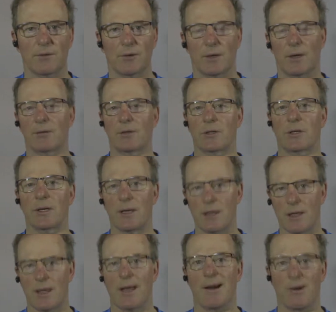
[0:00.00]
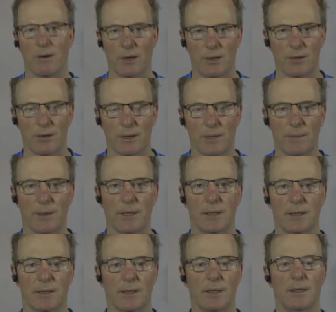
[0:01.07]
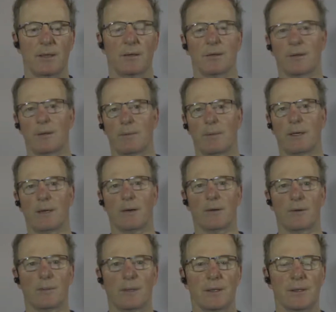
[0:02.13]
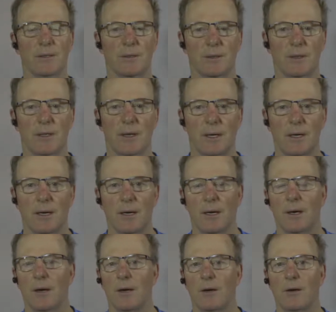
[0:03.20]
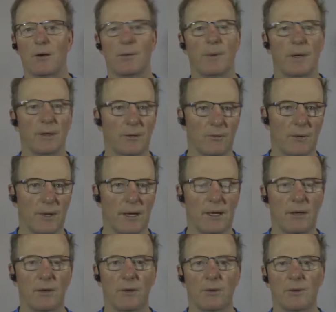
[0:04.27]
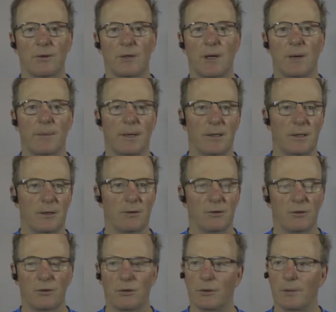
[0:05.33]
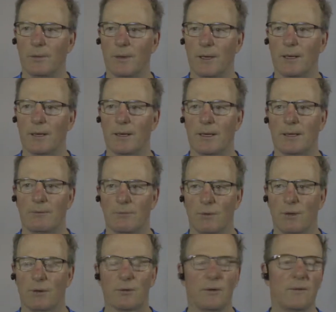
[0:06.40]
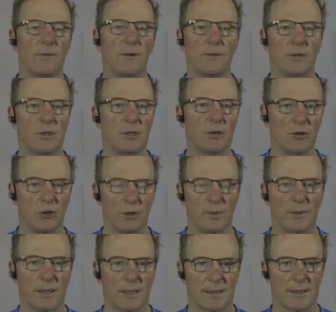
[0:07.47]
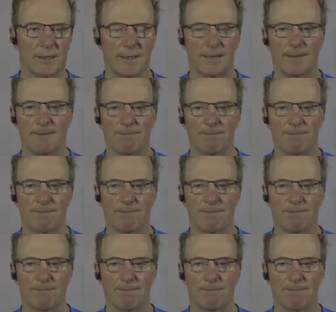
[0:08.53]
So I never studied there under him, but I studied under him many other places. Heard him on the radio, see him on YouTube, and I went through a few of his YouTubes last night.